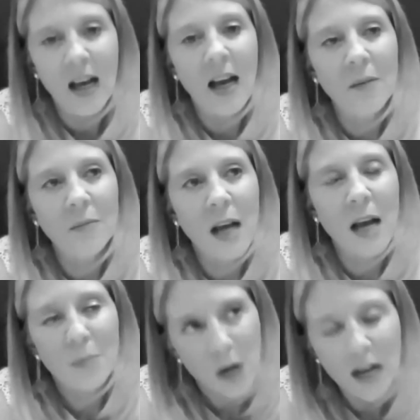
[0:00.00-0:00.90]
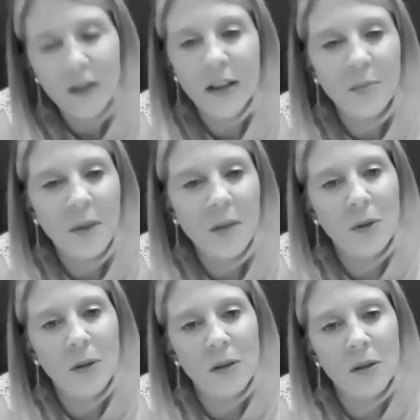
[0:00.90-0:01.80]
I'm proud that
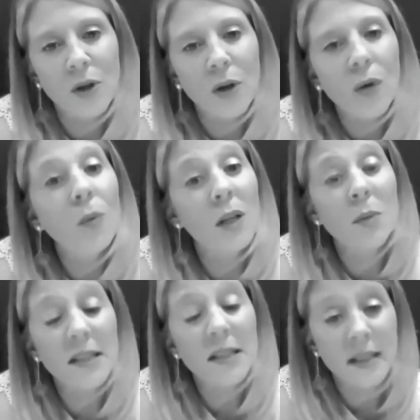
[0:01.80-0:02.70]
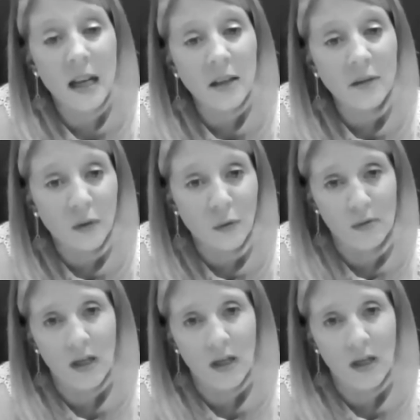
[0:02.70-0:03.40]
people know what we stand for